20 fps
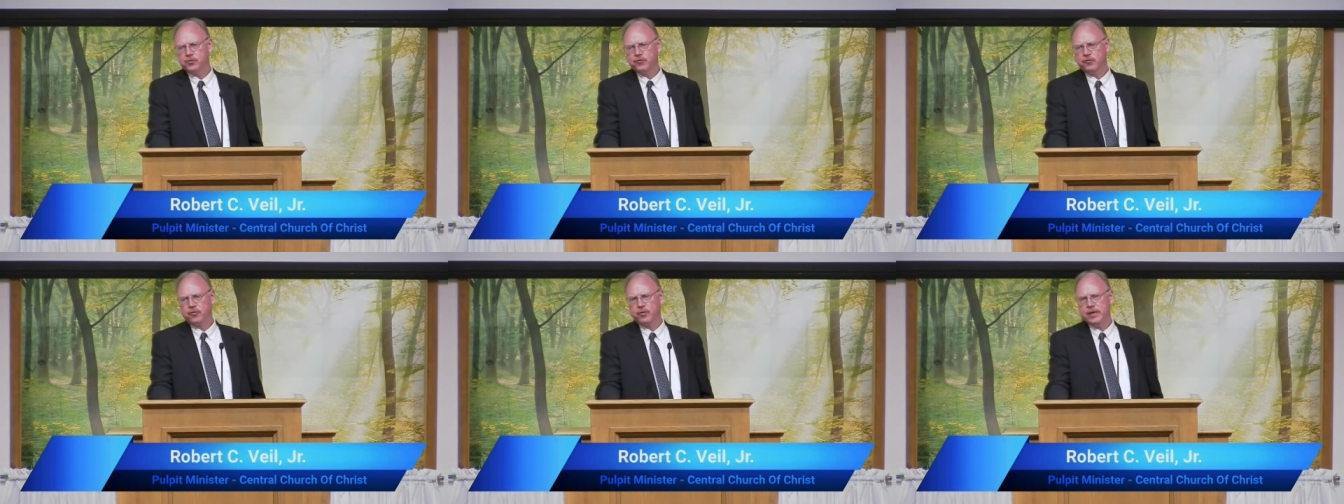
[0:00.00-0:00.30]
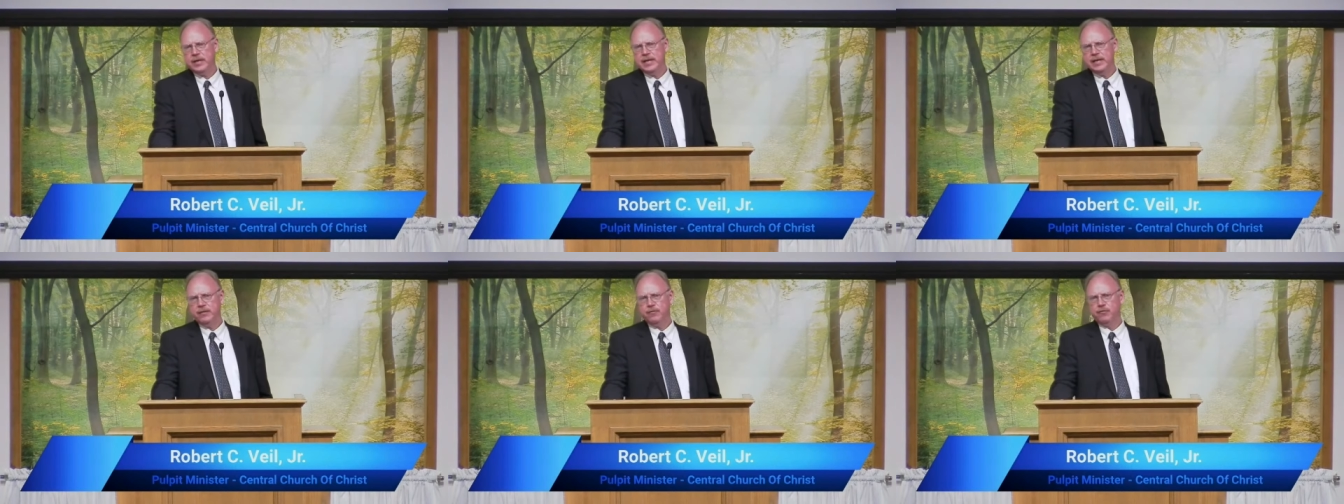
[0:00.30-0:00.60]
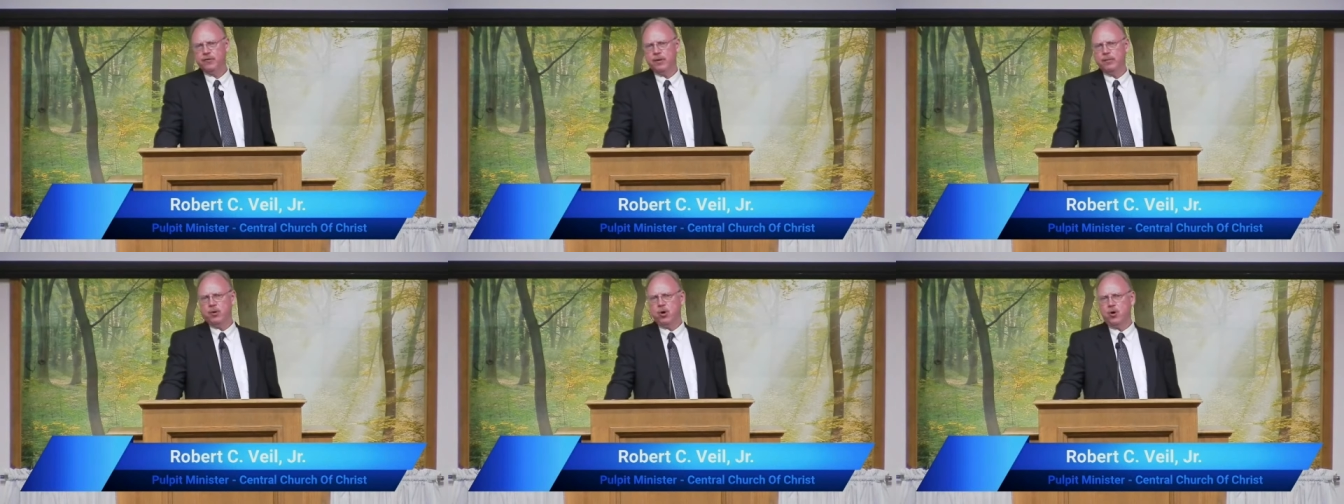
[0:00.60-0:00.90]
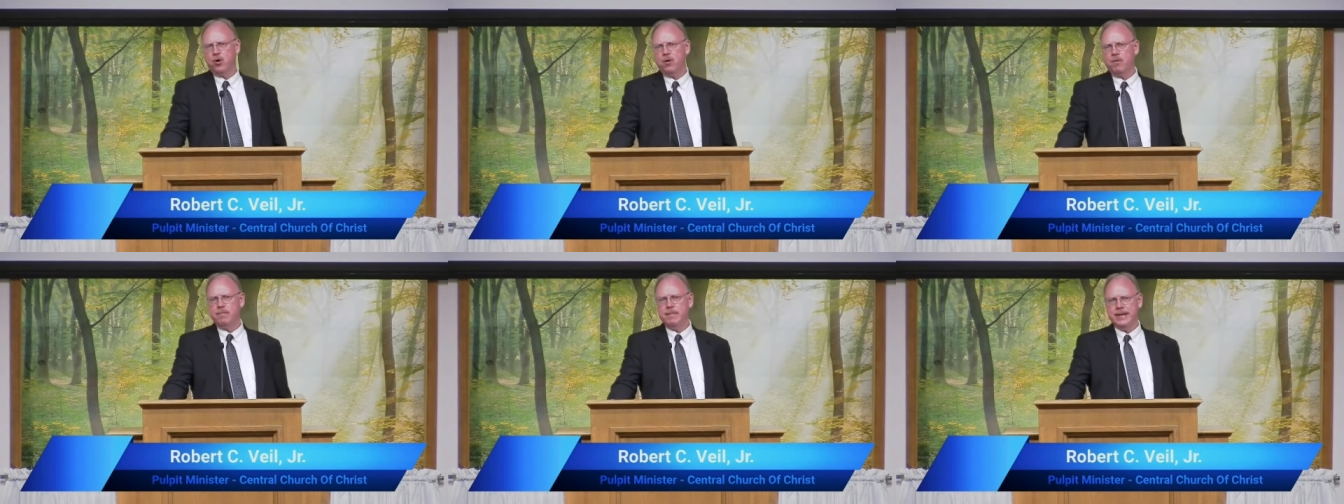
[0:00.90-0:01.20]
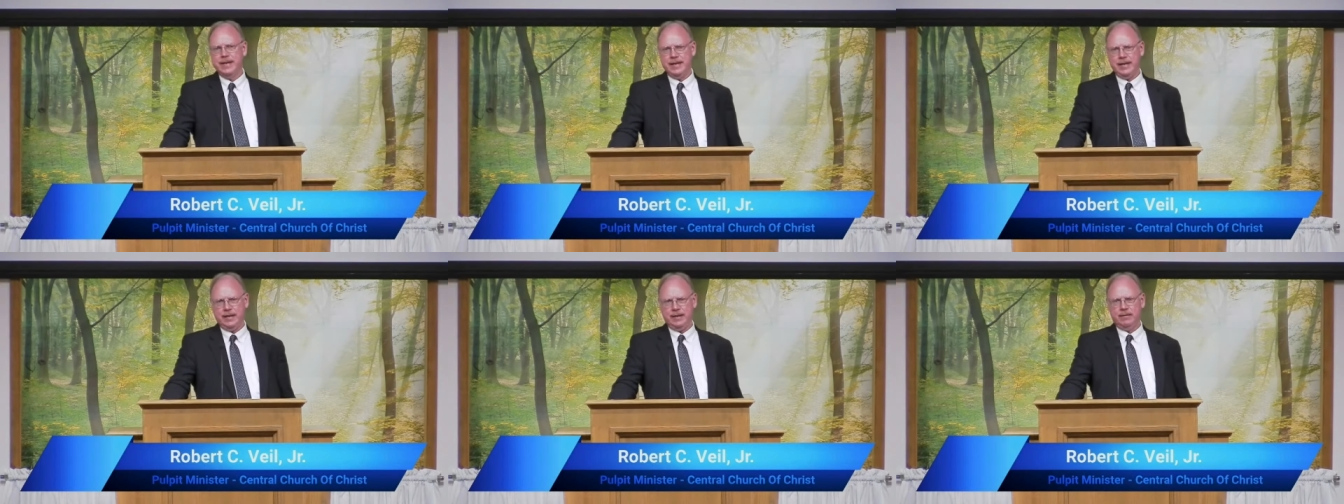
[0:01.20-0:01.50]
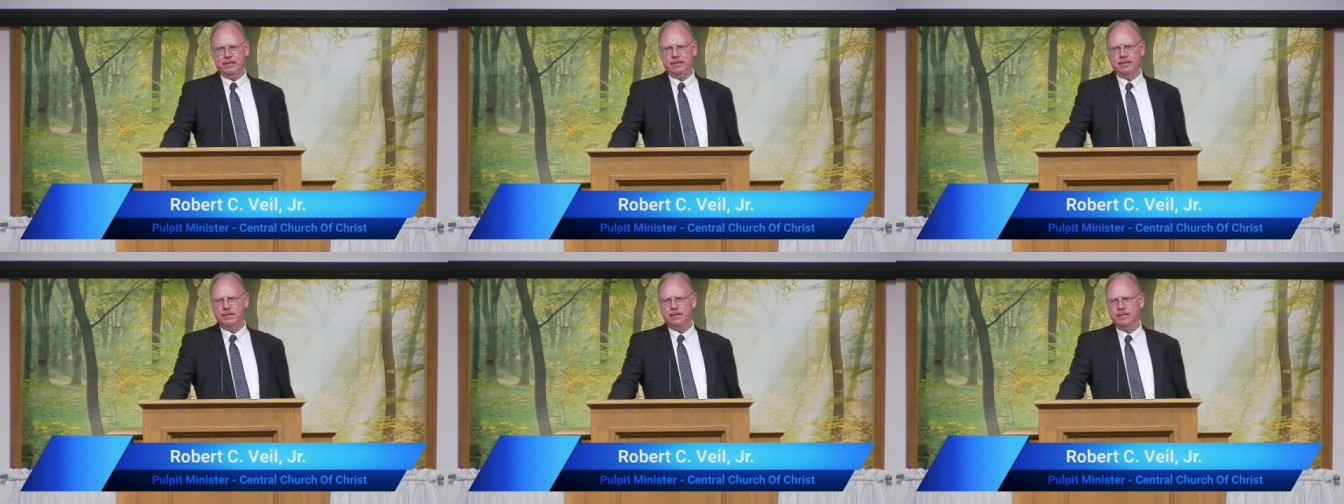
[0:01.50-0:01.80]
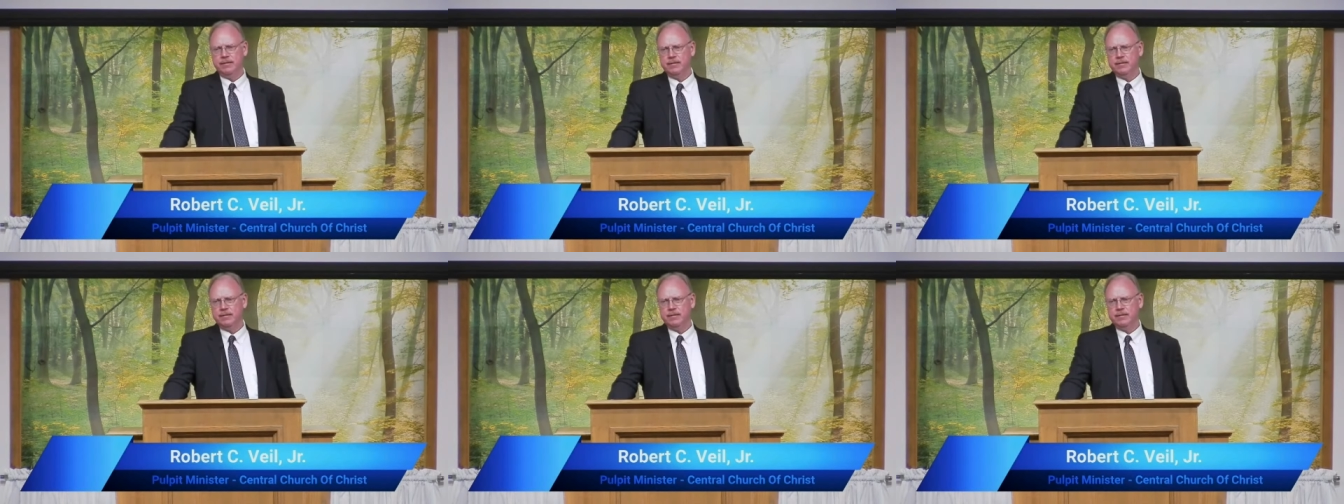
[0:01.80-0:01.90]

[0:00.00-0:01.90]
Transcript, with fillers: free from all men,